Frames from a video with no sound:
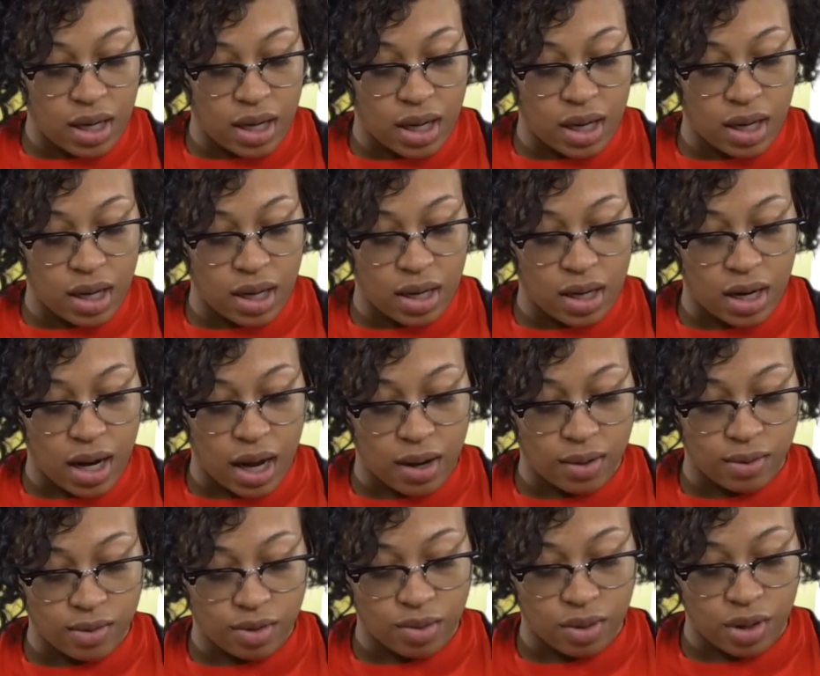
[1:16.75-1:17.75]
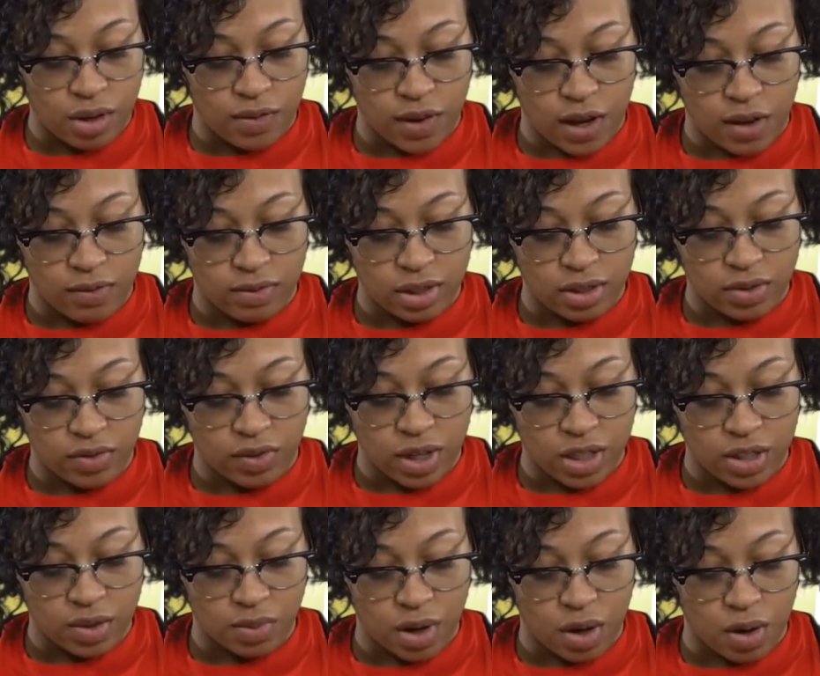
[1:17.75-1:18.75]
And now 3 of Evan's
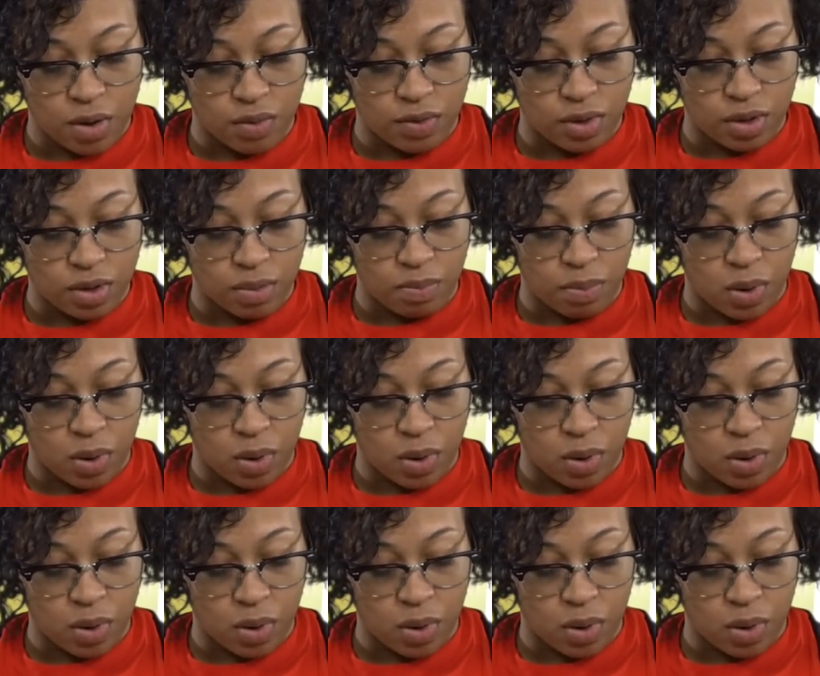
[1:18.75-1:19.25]
friends were over,